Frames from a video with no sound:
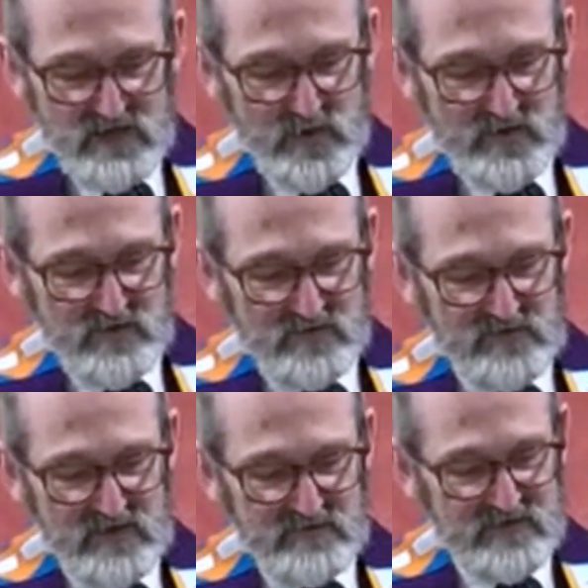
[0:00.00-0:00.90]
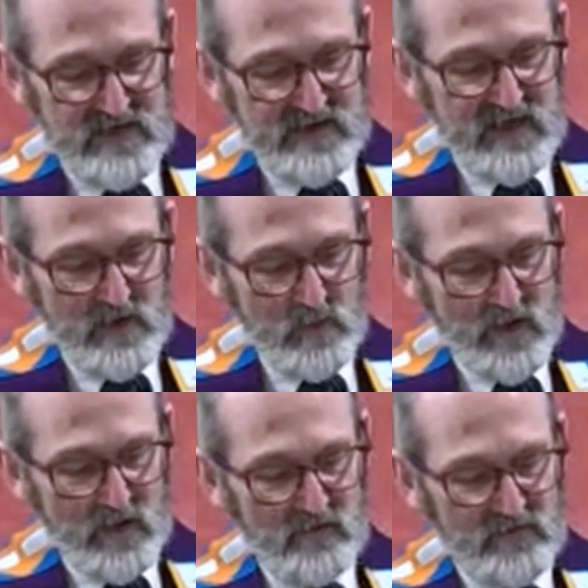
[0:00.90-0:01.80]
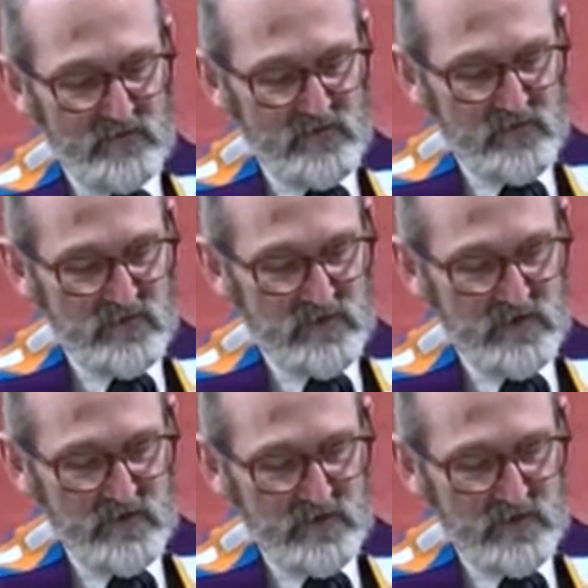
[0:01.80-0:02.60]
when you're sick to get a get well soon